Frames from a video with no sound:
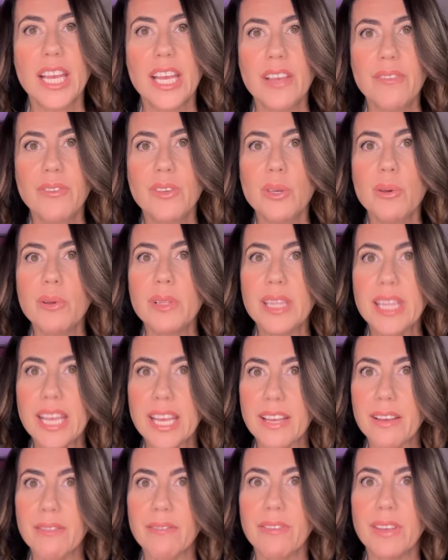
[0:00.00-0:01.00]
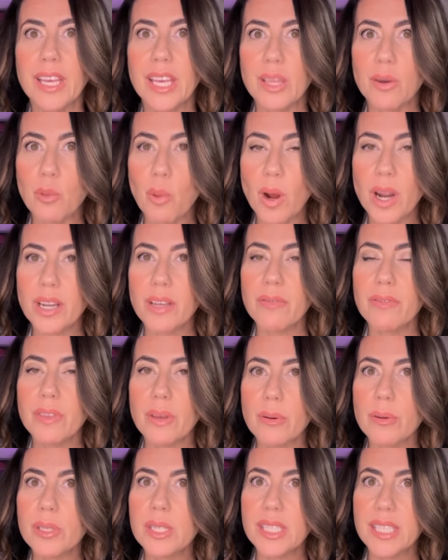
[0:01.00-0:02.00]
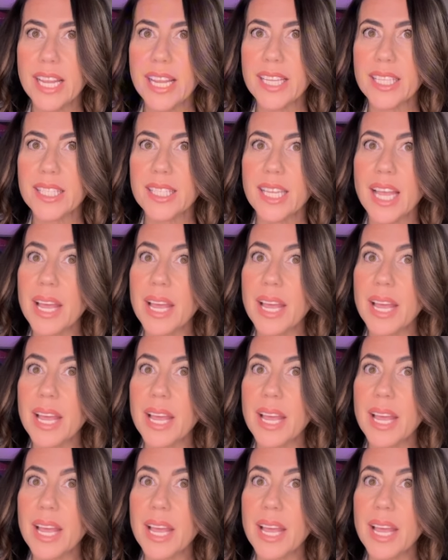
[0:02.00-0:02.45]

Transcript: If you live in one of those states,